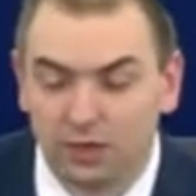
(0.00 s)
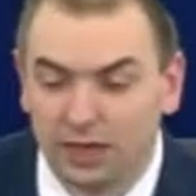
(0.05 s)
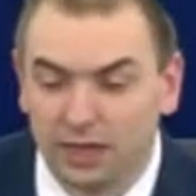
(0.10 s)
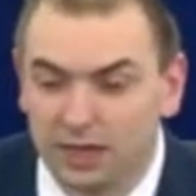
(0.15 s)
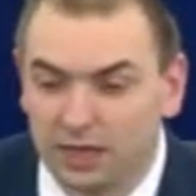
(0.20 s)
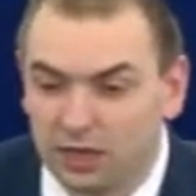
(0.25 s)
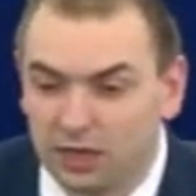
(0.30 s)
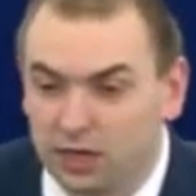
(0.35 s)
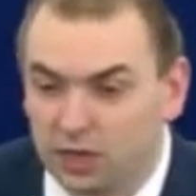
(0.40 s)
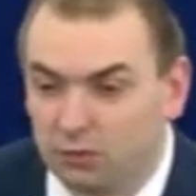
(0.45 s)

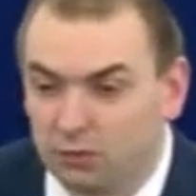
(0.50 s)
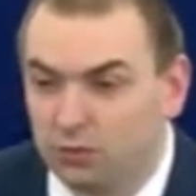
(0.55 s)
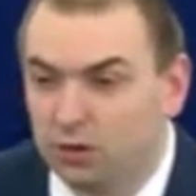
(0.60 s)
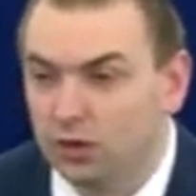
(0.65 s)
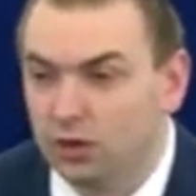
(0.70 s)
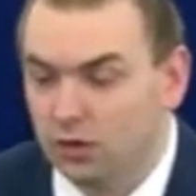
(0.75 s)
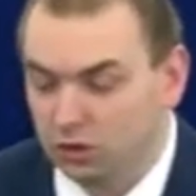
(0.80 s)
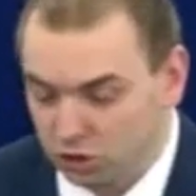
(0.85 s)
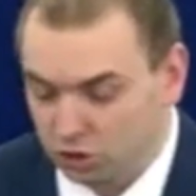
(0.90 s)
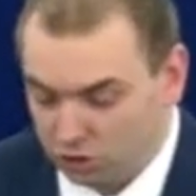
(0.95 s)
EU
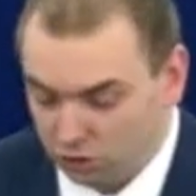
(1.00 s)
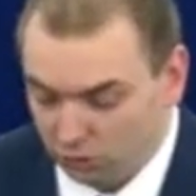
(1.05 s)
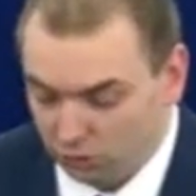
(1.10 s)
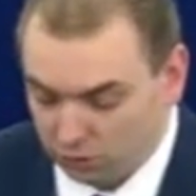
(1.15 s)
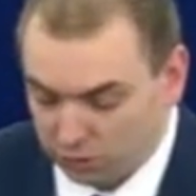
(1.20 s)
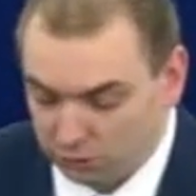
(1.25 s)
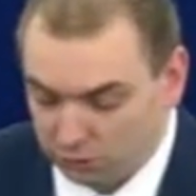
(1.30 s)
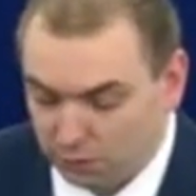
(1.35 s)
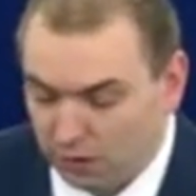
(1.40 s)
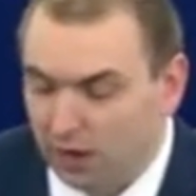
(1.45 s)

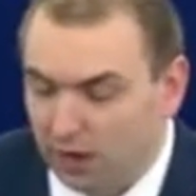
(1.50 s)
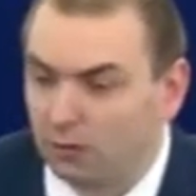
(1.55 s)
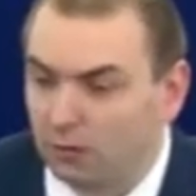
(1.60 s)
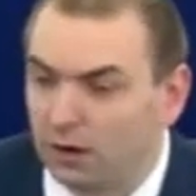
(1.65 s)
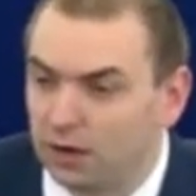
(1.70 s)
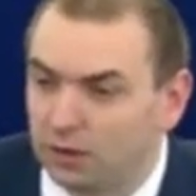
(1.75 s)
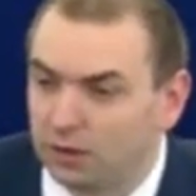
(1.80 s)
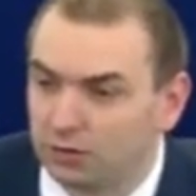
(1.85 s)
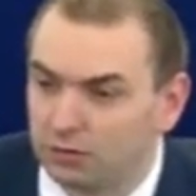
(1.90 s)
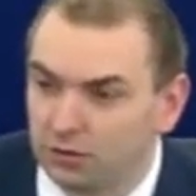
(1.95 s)
short
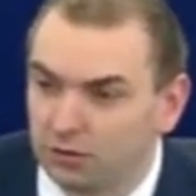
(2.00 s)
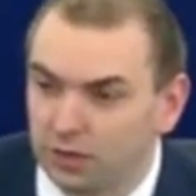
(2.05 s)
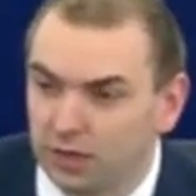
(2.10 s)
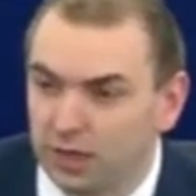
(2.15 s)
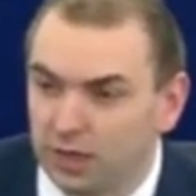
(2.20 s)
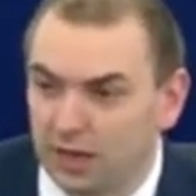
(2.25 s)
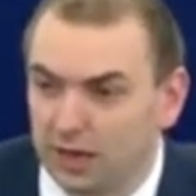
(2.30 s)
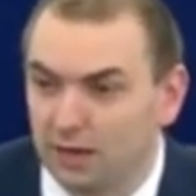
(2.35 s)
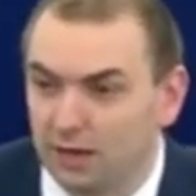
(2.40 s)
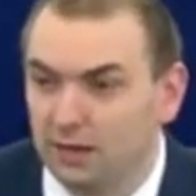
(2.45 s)
partway through the
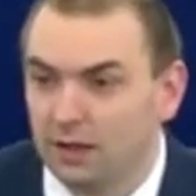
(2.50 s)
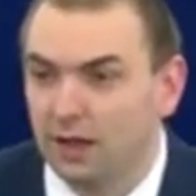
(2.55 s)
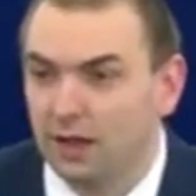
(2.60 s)
year.